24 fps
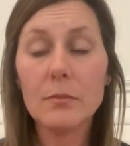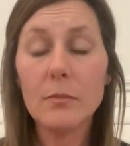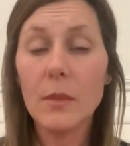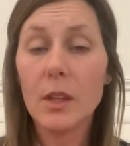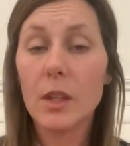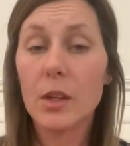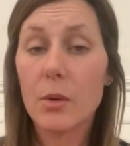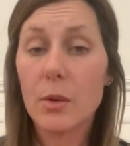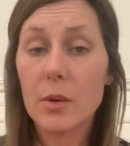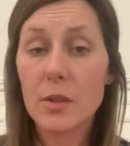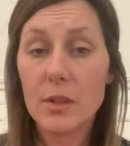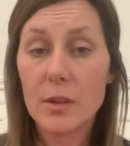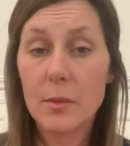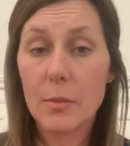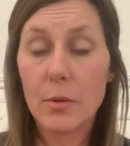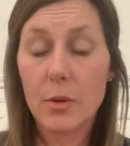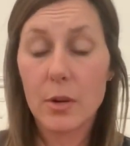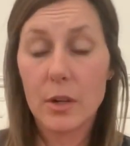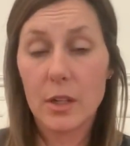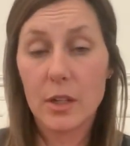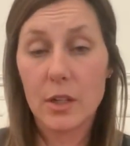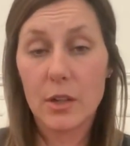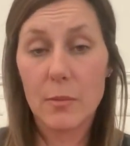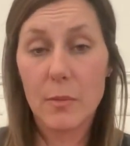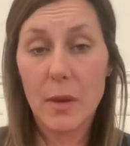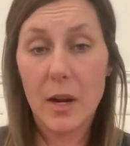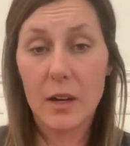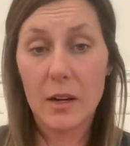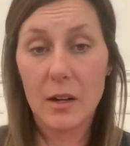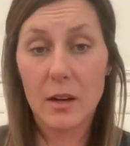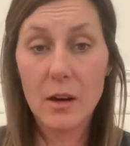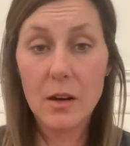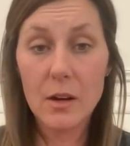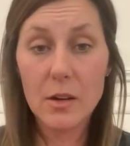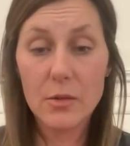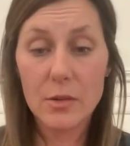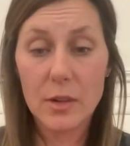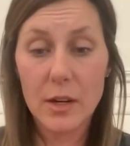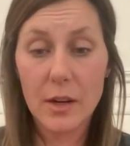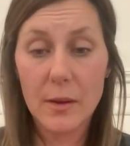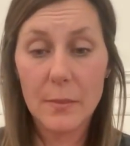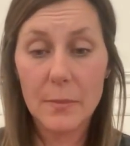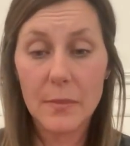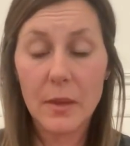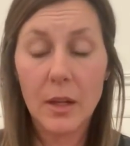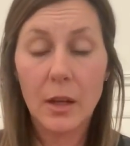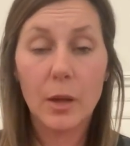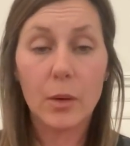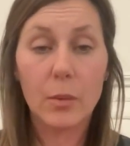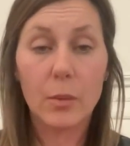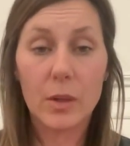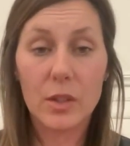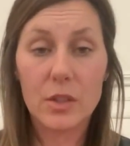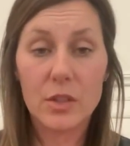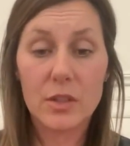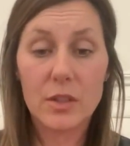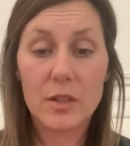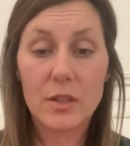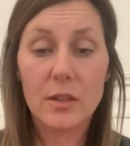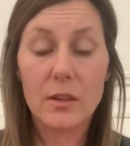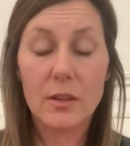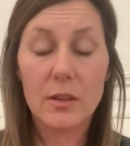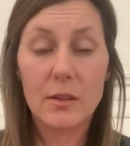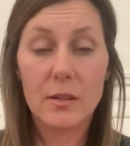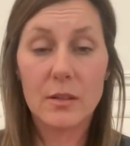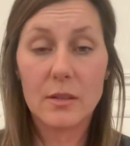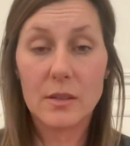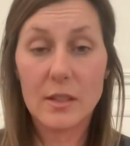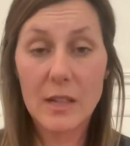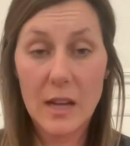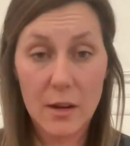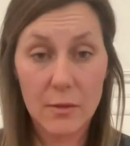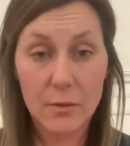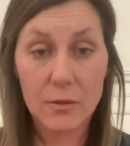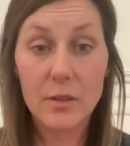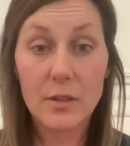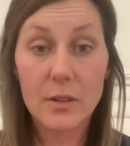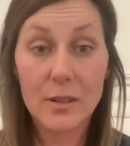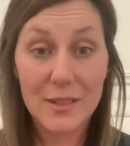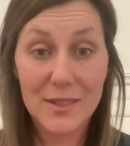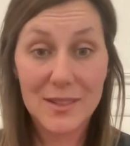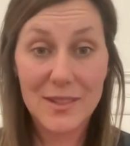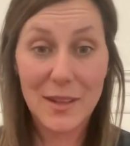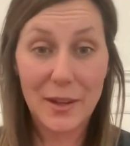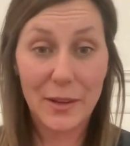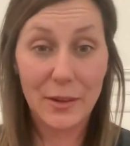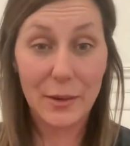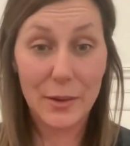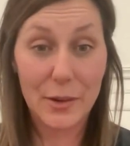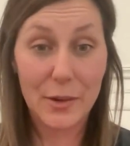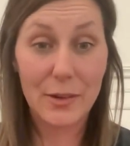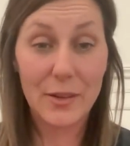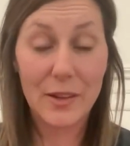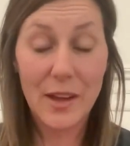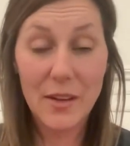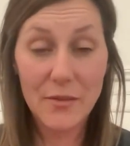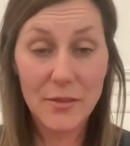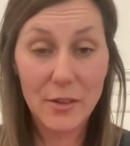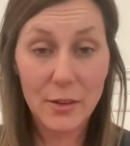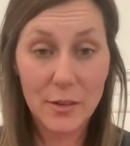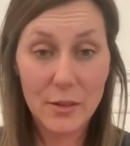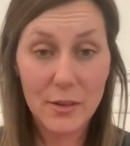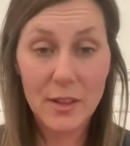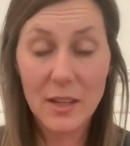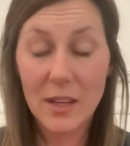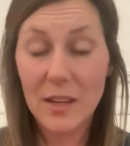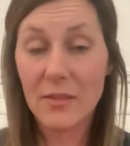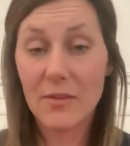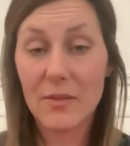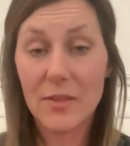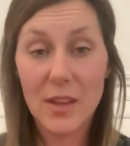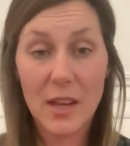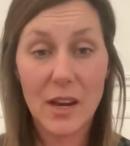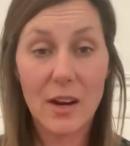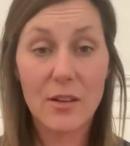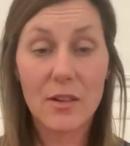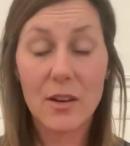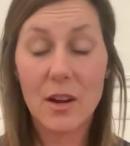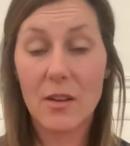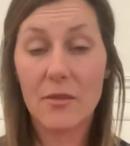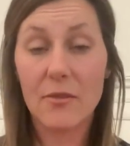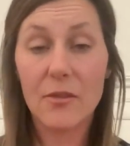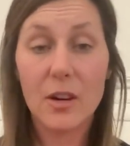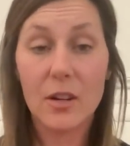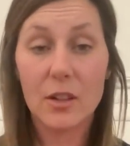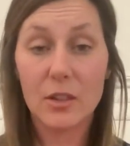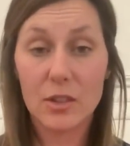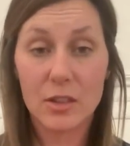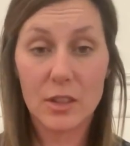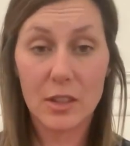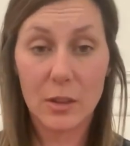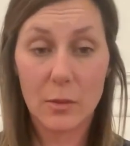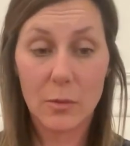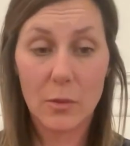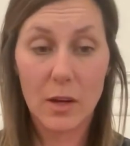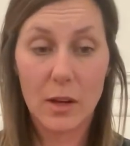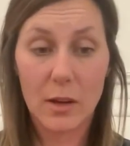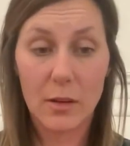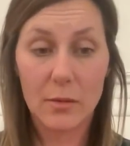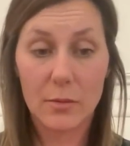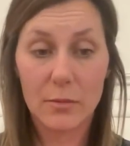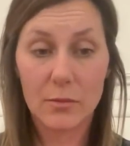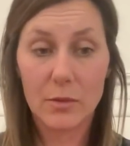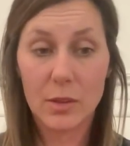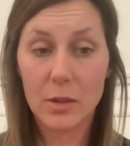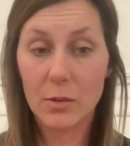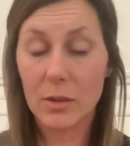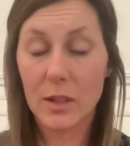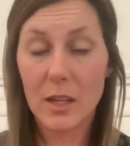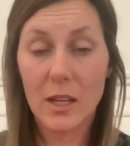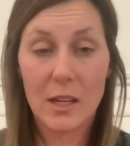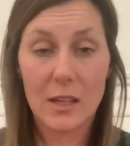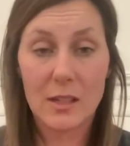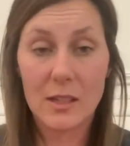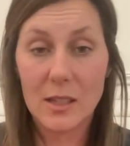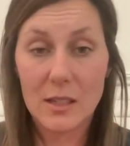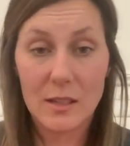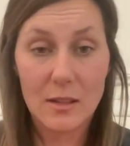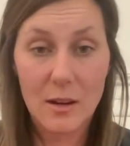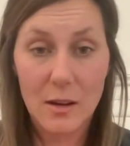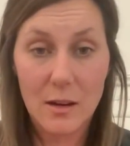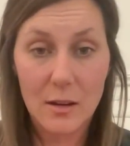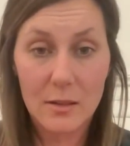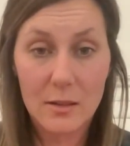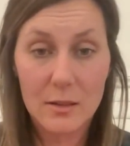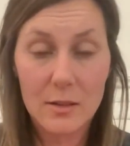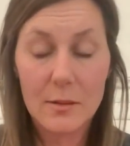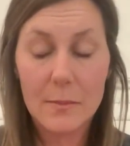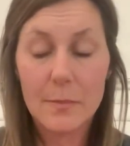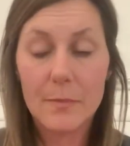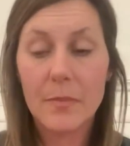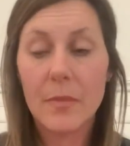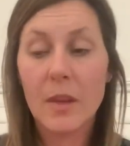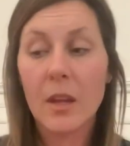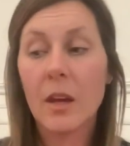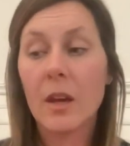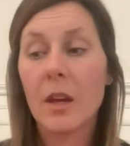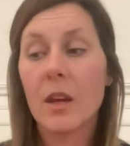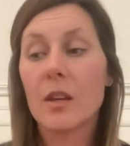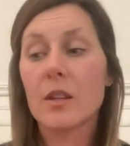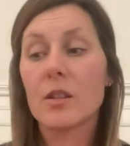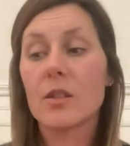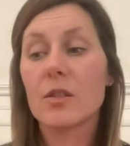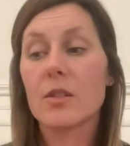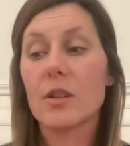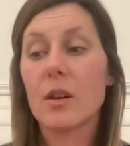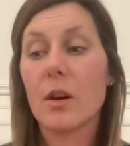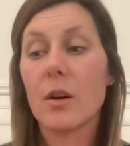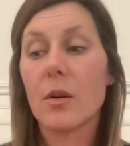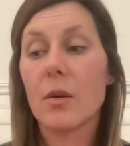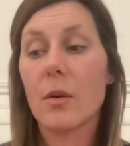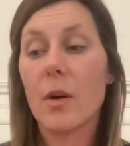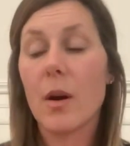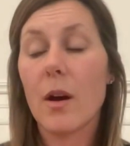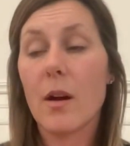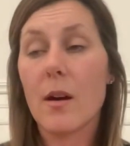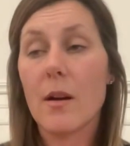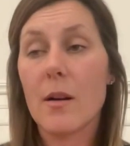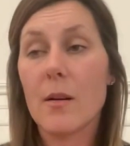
you are supporting your mitochondria, which down to the cellular level, if they're not functioning well, you can't detox. So